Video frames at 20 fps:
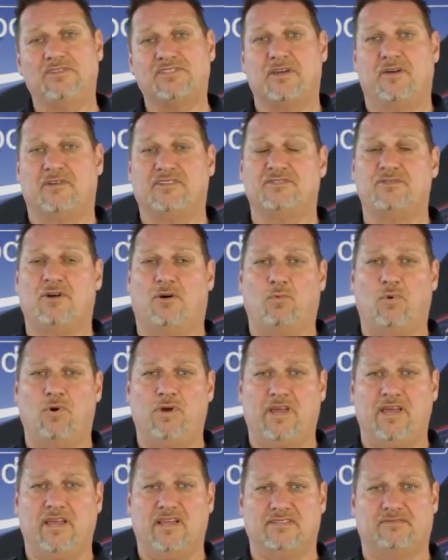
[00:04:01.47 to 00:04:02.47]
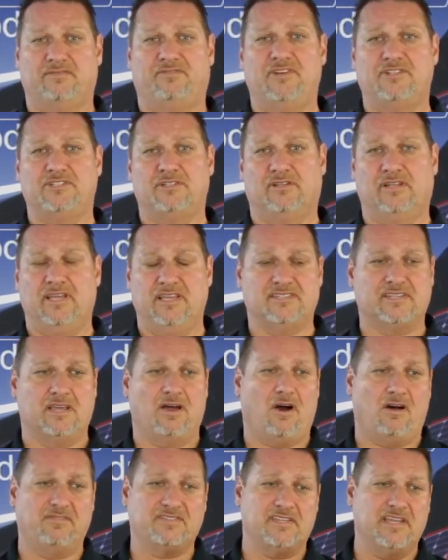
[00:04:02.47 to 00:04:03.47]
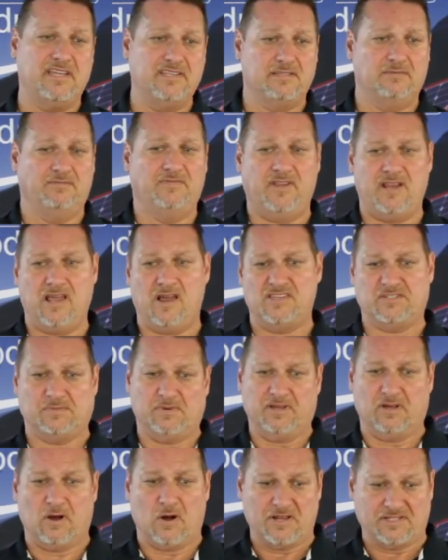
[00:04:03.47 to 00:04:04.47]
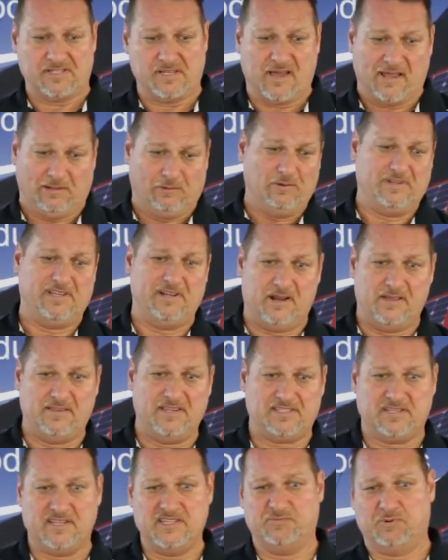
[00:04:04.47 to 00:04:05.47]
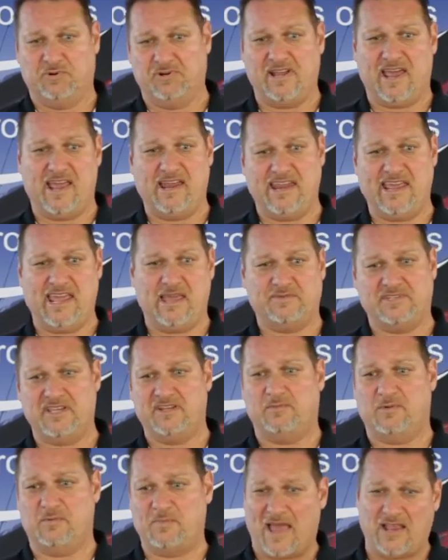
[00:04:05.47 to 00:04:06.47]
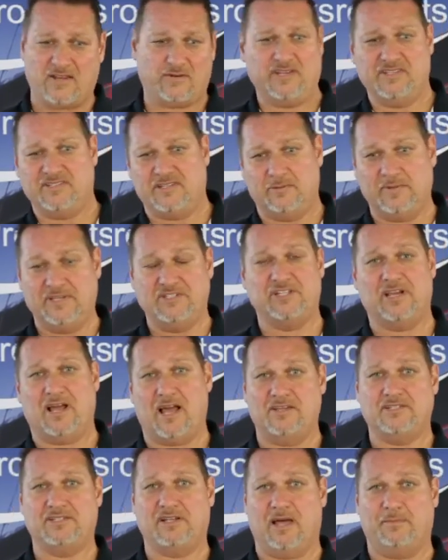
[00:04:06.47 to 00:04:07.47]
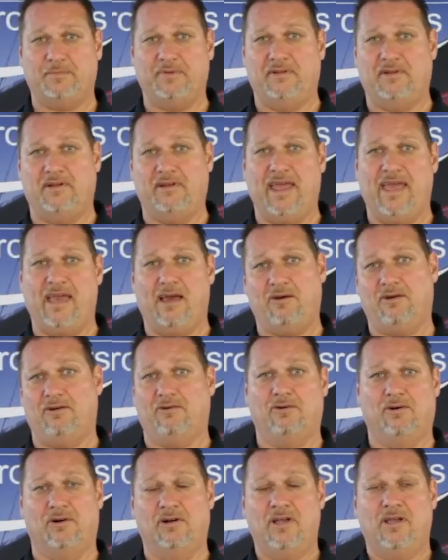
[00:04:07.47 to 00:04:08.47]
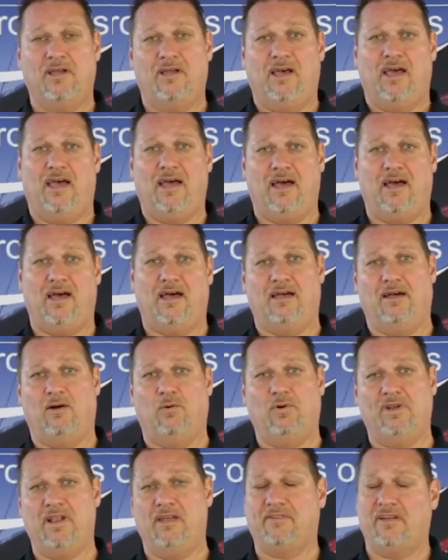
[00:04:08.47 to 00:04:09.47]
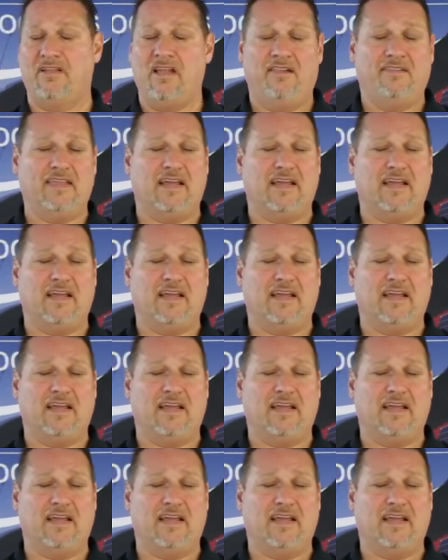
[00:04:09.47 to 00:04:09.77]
So it's not working as efficiently. So I've seen some videos where guys are going, look, this thing's putting 80 amps into my battery, it's going to be charged up in an hour or whatever.